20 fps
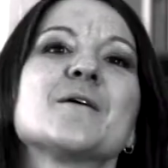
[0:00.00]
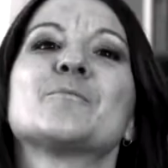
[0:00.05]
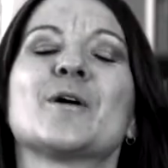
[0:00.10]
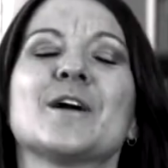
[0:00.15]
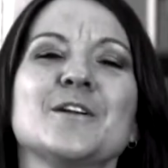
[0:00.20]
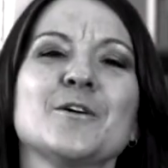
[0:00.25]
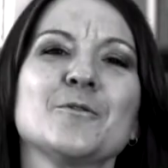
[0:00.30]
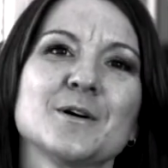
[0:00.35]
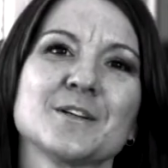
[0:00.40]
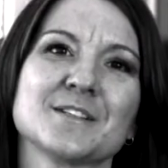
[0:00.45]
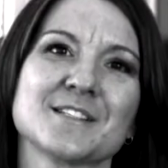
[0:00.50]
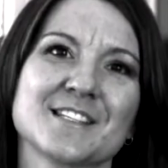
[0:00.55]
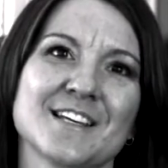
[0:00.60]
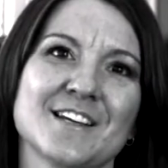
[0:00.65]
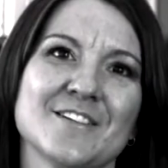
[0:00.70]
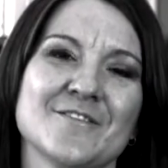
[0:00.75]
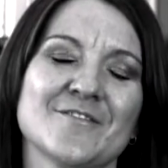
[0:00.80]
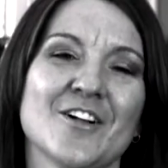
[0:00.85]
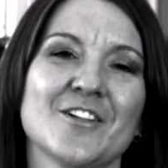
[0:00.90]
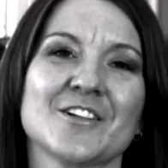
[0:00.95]
Brenda
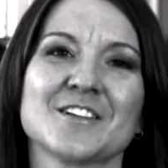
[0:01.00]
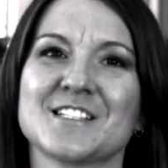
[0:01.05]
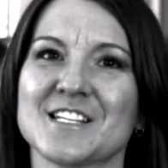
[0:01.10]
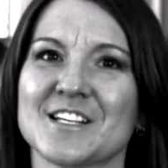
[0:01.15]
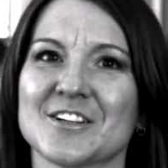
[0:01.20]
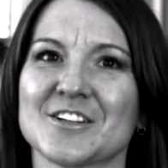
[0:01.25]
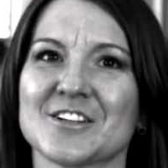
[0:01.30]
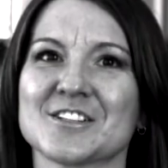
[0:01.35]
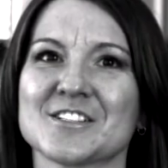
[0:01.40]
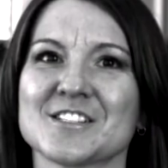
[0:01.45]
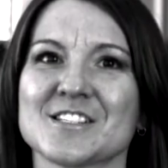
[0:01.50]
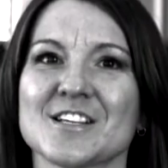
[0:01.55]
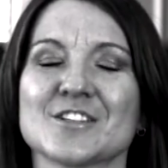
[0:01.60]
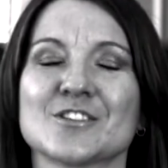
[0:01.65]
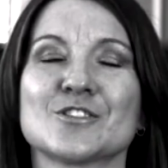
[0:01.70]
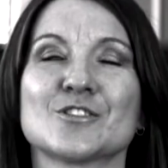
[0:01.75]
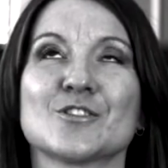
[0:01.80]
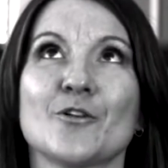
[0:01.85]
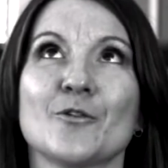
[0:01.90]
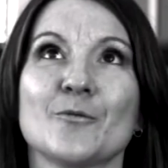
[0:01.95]
Wilson volunteers
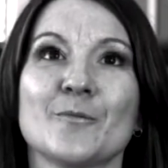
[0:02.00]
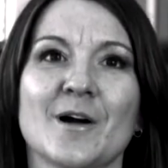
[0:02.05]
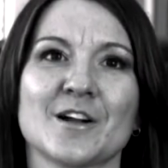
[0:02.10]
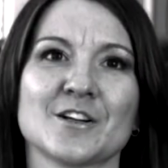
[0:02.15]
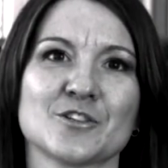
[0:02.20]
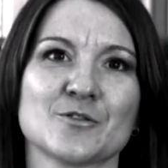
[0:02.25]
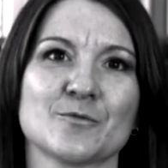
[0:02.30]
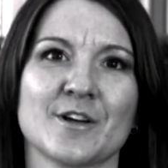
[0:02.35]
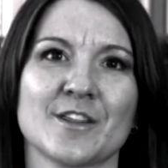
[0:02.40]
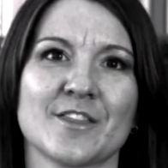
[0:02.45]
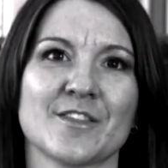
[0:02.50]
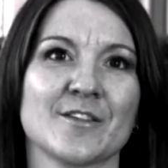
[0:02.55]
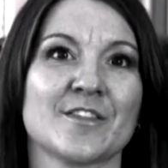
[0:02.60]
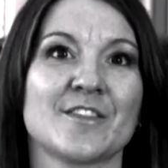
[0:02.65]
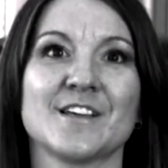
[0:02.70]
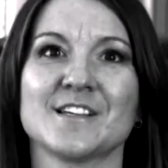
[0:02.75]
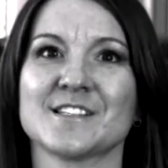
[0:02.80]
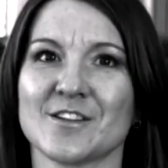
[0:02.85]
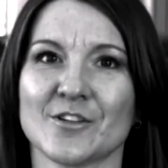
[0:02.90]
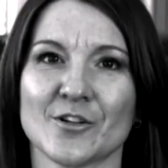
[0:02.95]
so much with
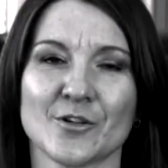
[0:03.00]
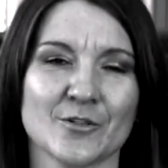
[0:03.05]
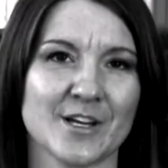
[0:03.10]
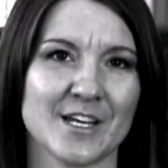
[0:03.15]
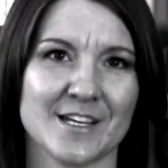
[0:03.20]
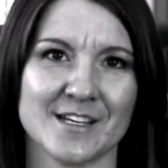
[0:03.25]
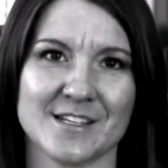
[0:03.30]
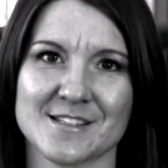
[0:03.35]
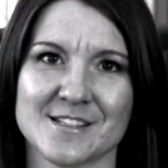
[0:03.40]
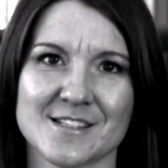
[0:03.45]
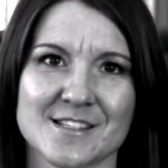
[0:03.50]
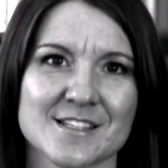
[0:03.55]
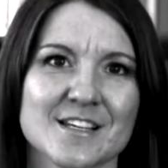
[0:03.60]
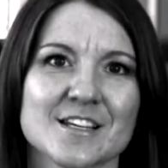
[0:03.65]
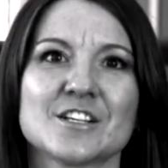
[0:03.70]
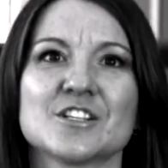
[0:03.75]
these little kids.